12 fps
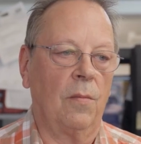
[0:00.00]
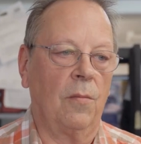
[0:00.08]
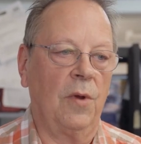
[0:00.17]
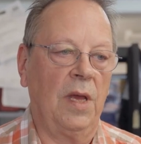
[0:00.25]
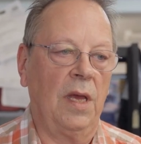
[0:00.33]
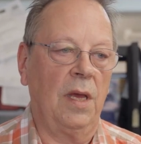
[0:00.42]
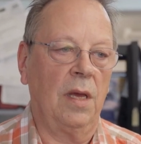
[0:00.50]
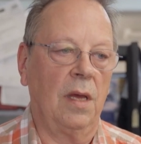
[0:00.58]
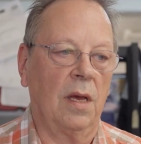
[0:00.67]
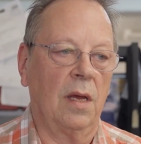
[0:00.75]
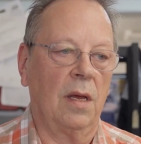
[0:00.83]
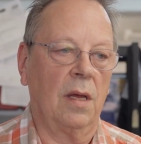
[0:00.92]
We
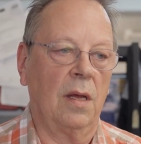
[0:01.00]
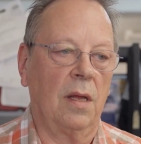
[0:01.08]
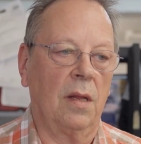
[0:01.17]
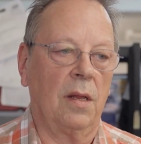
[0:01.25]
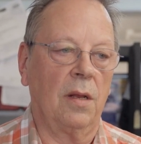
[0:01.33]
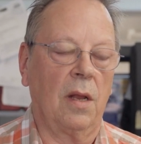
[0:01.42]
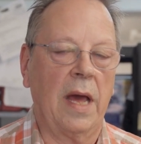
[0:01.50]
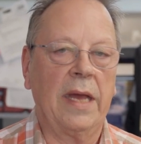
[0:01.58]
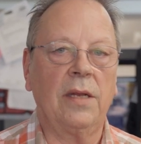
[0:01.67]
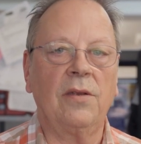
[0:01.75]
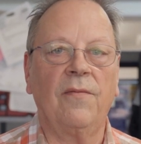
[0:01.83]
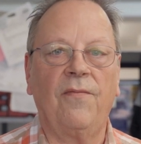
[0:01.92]

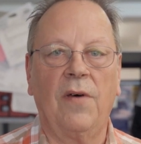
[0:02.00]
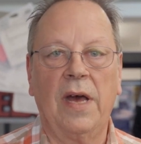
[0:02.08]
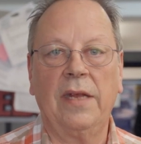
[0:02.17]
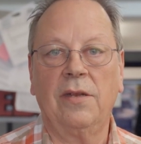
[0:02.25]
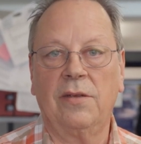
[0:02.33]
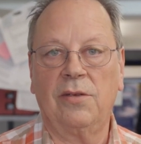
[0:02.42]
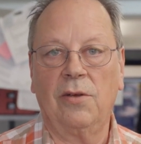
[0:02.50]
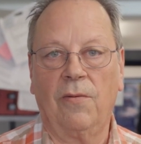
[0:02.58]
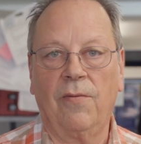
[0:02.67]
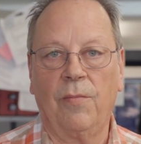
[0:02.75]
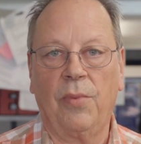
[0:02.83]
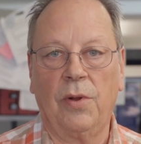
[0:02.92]
like to find the
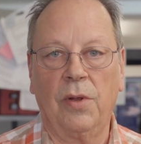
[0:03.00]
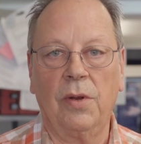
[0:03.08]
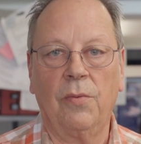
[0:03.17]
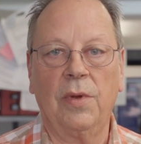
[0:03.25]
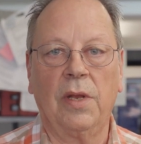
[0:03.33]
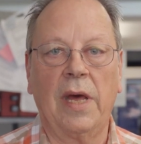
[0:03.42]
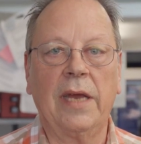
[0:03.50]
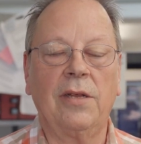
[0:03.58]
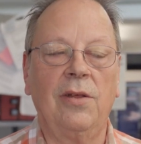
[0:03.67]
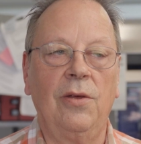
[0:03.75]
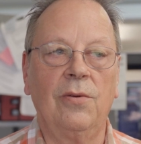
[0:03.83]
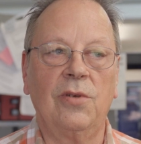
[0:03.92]
silver bullet. We like
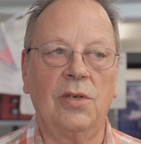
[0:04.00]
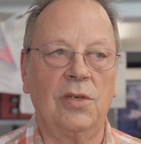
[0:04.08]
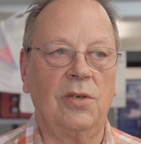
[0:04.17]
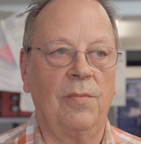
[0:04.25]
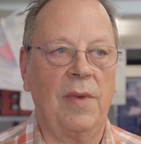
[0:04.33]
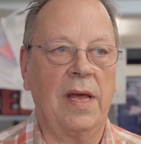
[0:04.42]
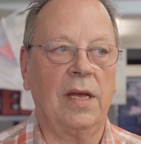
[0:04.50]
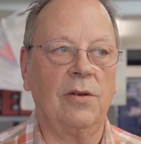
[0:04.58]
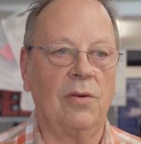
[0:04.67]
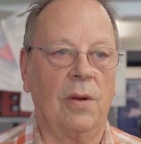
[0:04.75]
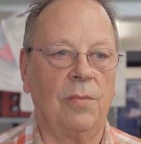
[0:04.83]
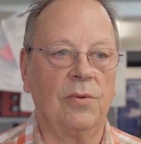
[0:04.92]
to use systematic
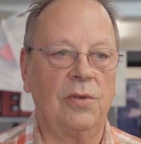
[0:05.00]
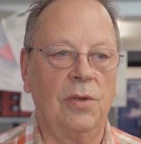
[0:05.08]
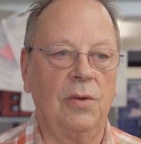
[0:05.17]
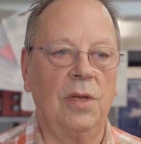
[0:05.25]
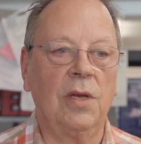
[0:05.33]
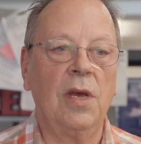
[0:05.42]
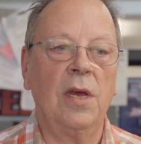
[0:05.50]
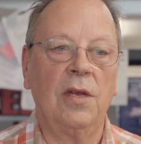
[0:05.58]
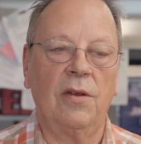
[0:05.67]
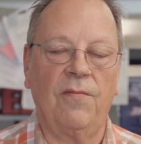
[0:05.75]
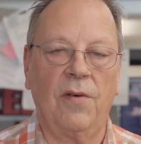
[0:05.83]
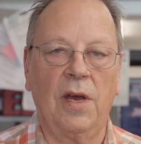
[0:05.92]
troubleshooting
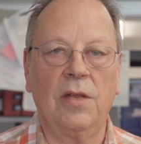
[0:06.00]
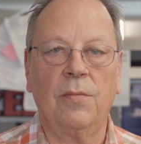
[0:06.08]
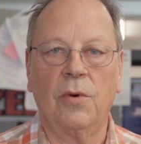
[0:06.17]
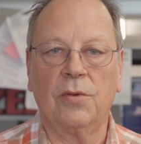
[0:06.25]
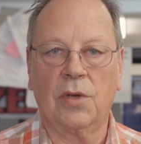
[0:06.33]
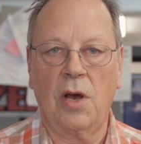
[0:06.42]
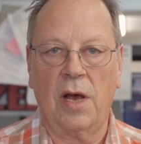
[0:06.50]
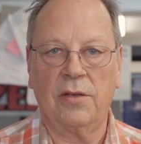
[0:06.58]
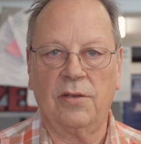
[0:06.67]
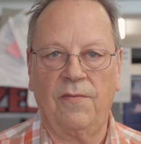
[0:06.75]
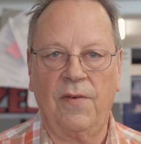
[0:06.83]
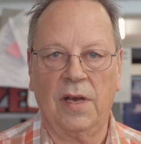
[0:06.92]
to find the most
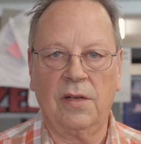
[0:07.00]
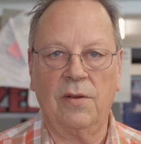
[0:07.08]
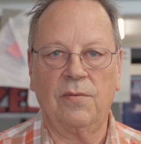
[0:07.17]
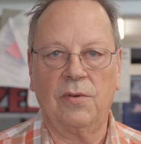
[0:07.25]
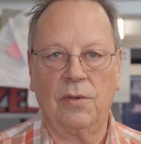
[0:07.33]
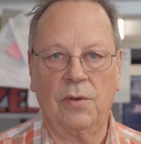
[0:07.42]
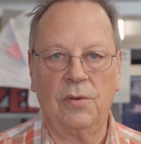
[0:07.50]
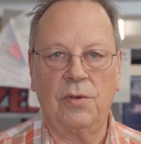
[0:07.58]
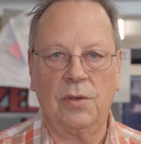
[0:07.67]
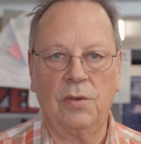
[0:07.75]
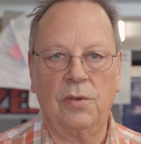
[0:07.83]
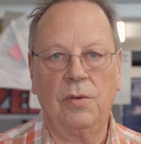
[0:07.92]
cost-effective
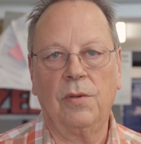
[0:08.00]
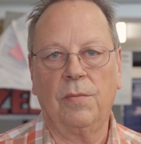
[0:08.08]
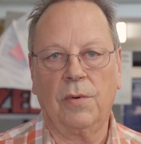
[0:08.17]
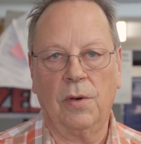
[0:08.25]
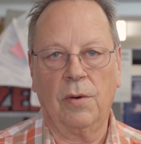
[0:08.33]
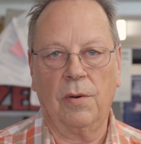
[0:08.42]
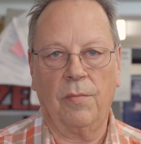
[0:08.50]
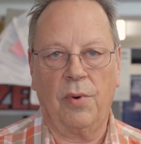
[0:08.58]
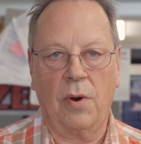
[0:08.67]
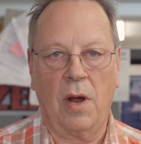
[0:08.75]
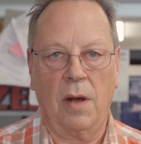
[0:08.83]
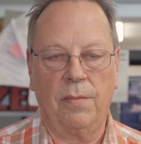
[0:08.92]
solution to the current
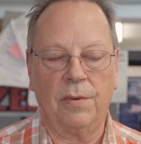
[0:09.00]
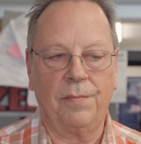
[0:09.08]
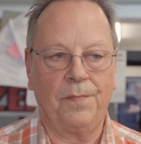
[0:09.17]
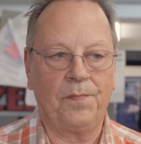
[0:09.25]
problem.